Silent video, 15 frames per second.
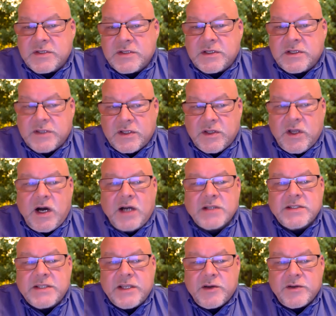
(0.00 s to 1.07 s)
a, the loss
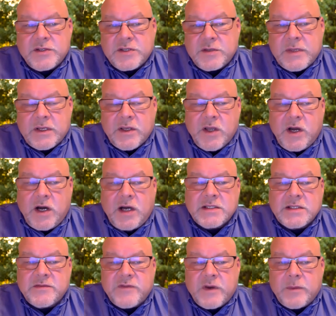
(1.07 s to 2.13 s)
there is going to be
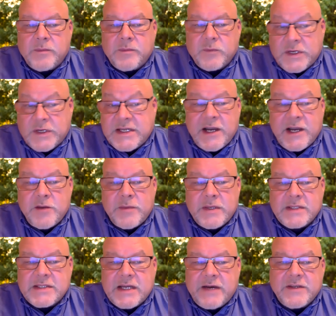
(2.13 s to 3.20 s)
loss from
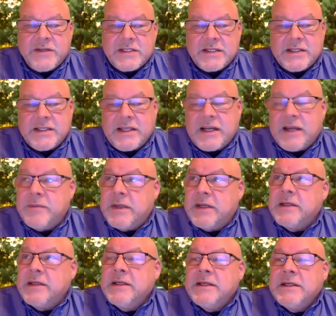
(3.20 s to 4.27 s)
retirements, obviously, that I've been
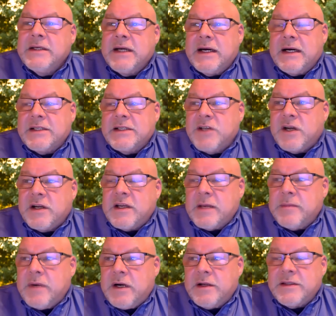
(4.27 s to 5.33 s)
uh, talking
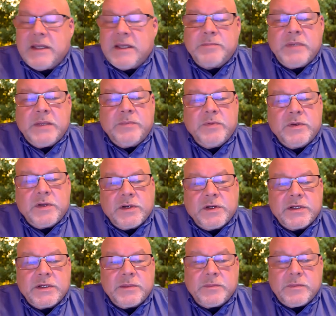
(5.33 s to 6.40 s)
about that people are going
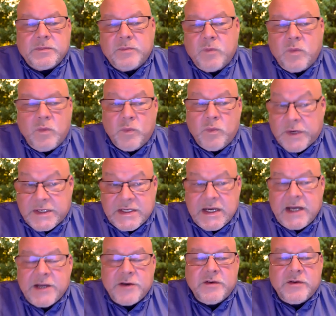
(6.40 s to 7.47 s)
to
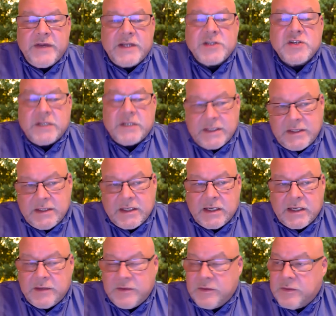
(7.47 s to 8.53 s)
retire eventually, uh,